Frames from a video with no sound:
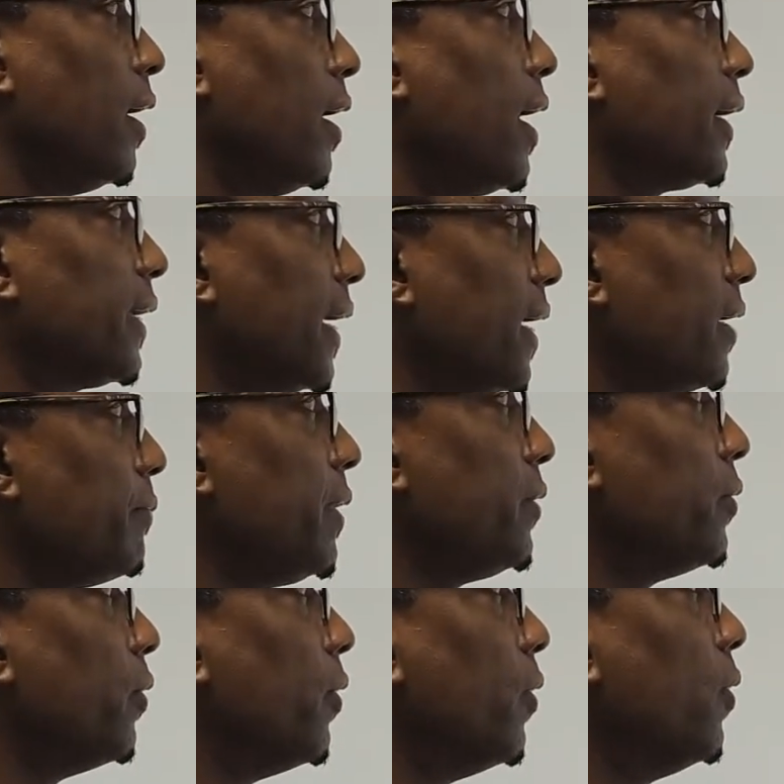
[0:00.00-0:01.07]
Again, we
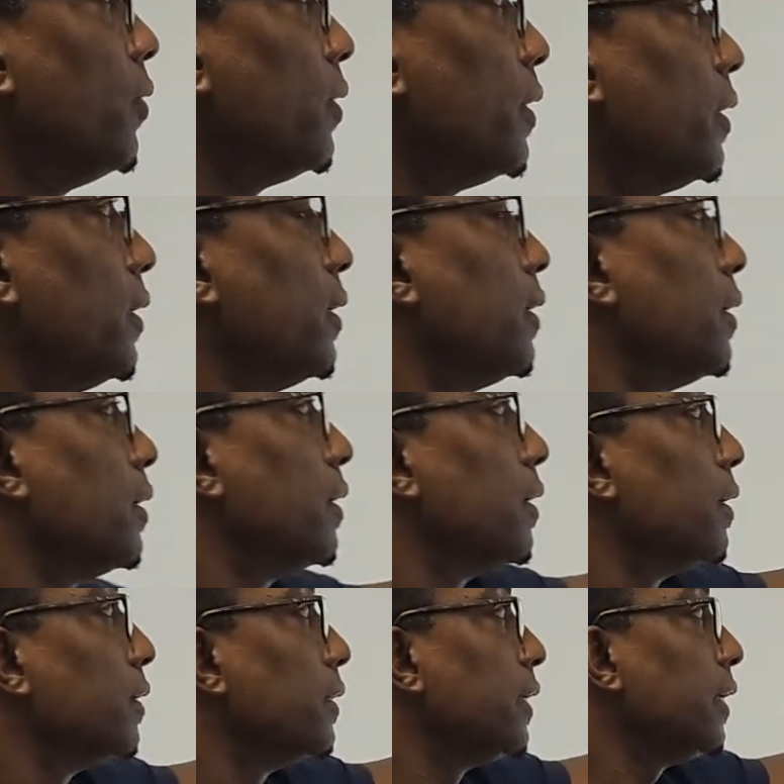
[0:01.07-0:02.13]
know
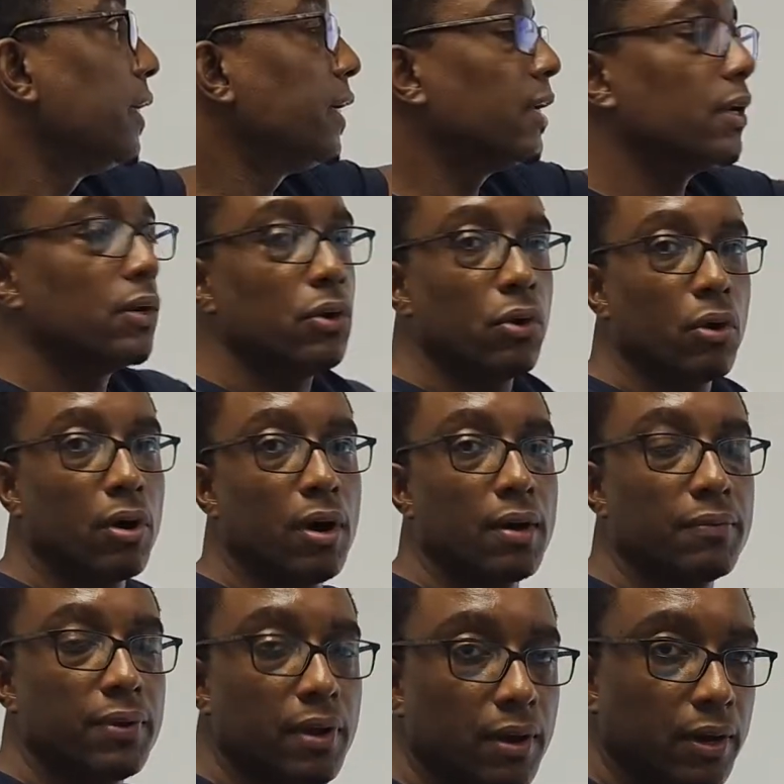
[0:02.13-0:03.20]
the
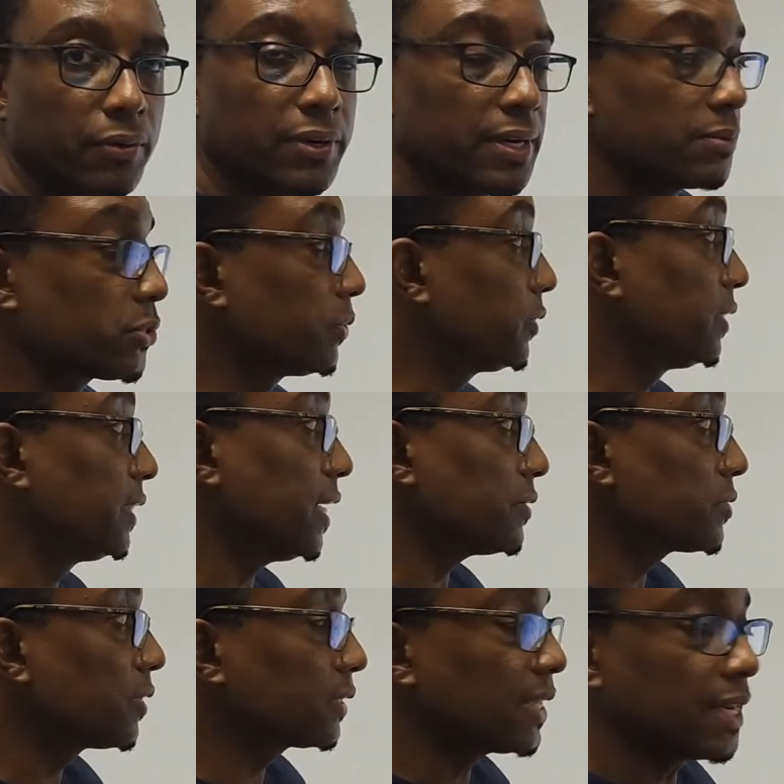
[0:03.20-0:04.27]
law of logarithms, which we
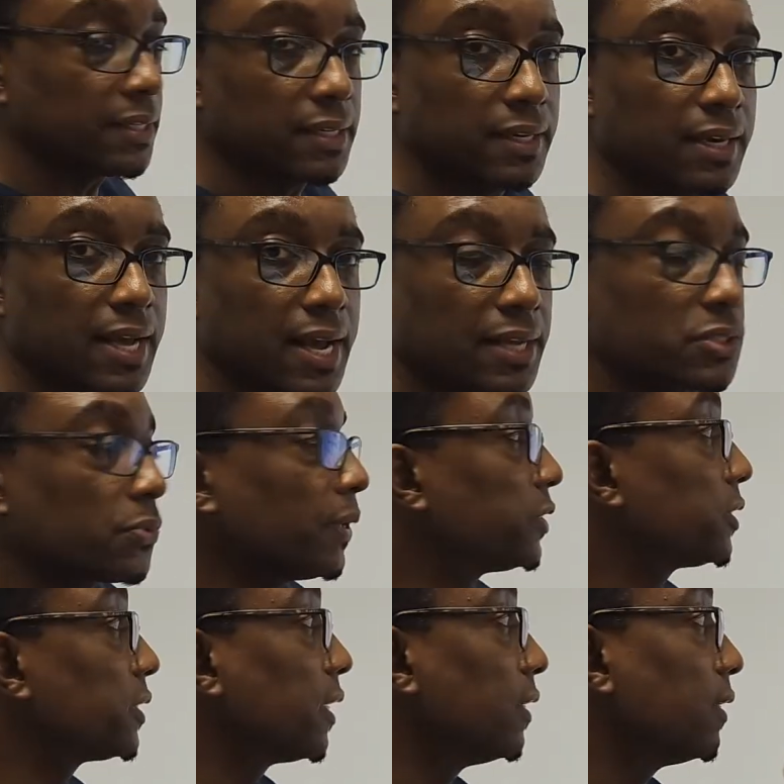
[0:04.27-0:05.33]
just looked at in the last
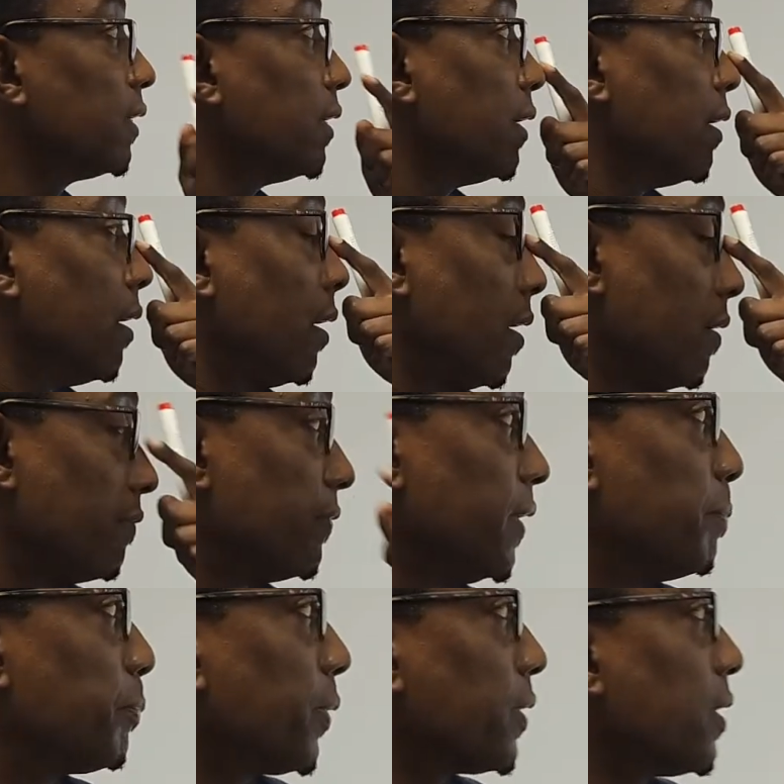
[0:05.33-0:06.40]
question, of
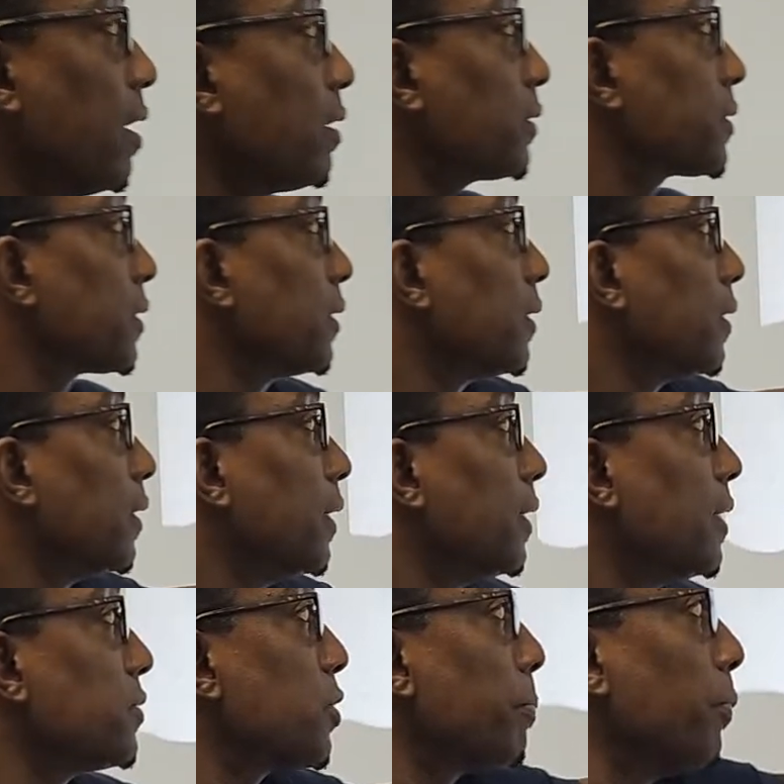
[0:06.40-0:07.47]
the product.
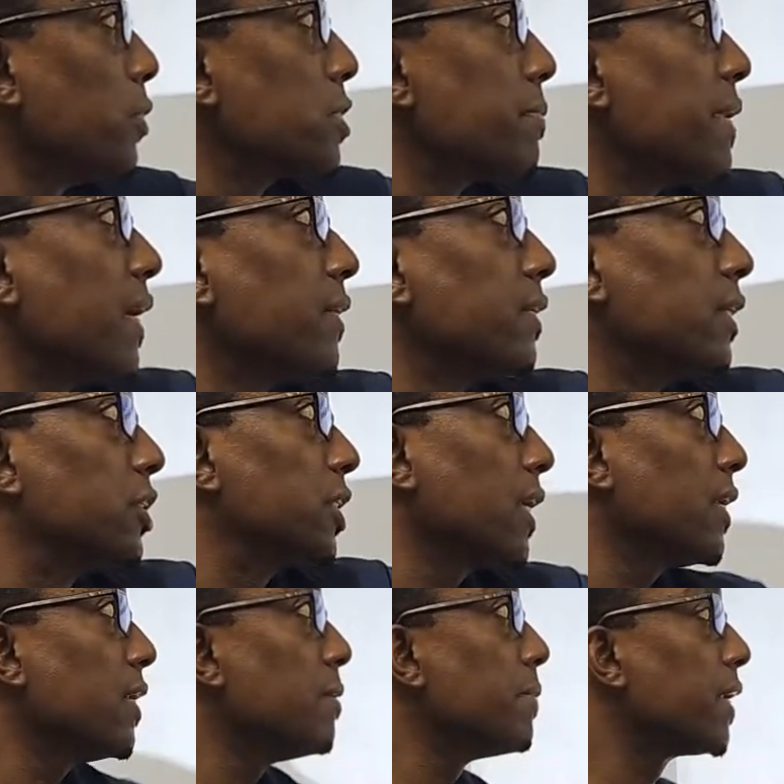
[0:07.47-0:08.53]
Suppose to be
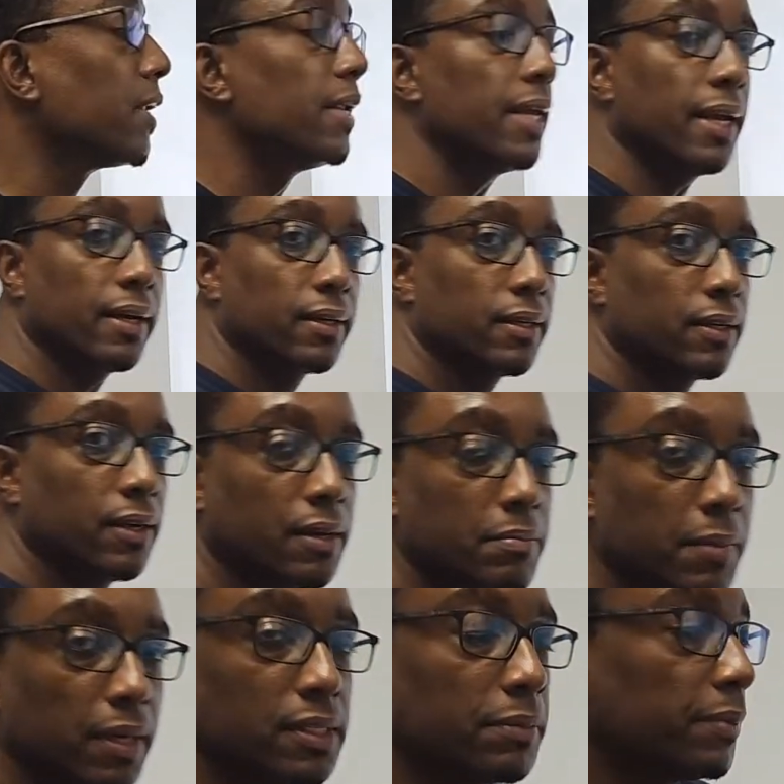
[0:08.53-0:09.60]
addition in the middle there,
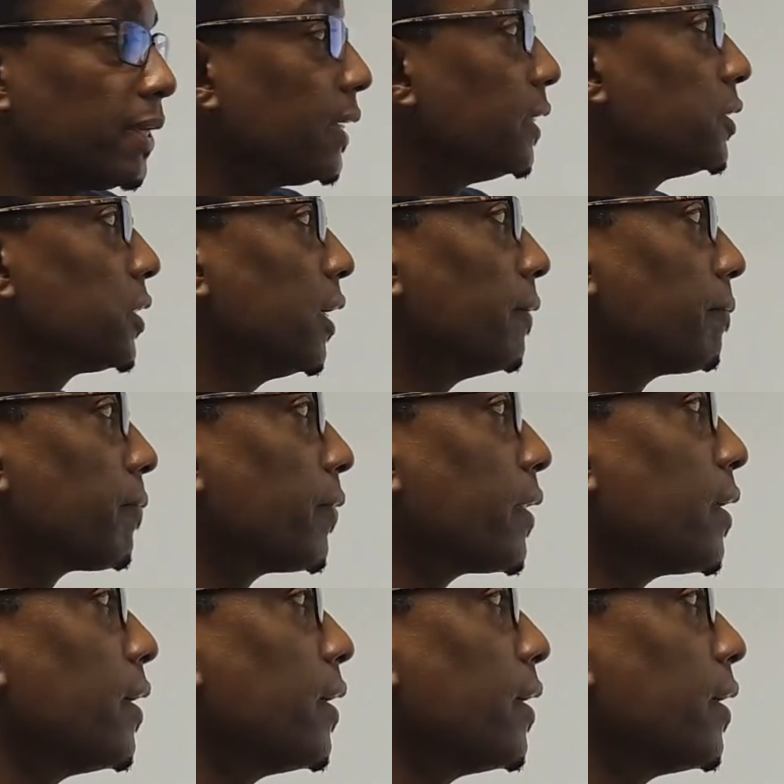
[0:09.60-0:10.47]
not multiplication.